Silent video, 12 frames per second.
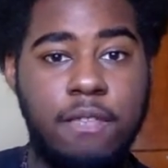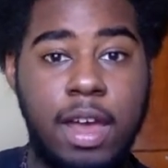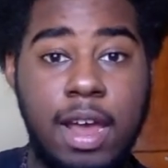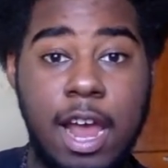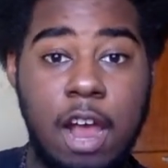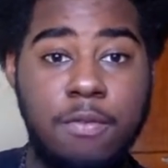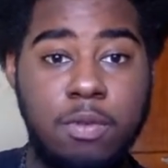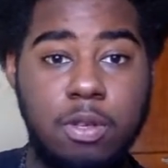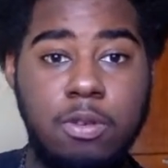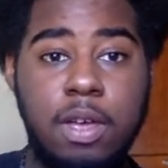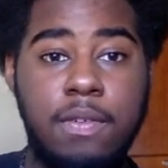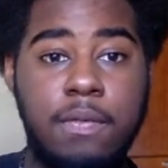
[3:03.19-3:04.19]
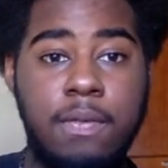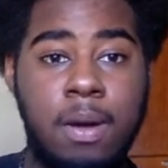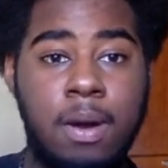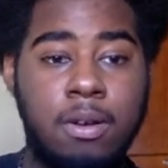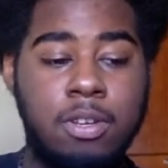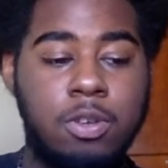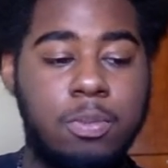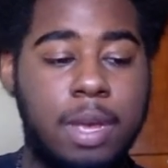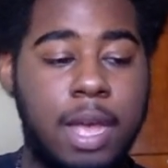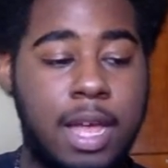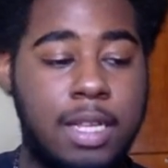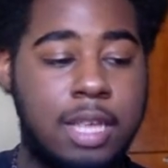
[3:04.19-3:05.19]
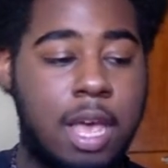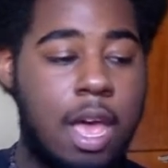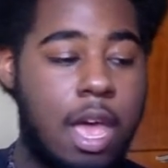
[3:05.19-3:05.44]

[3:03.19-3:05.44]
very careful who you give a photo to, because